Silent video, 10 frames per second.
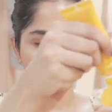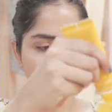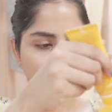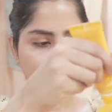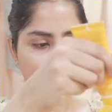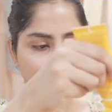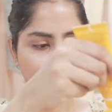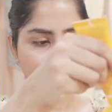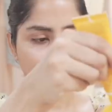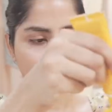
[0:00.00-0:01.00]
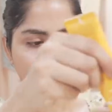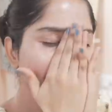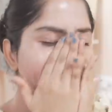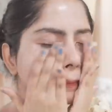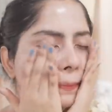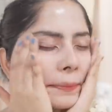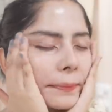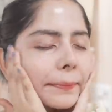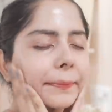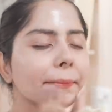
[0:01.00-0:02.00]
I prefer toner now over
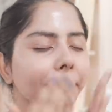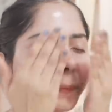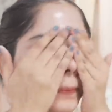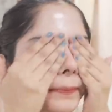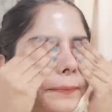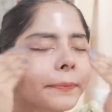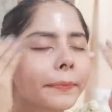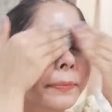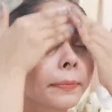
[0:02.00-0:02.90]
this, over micellar water,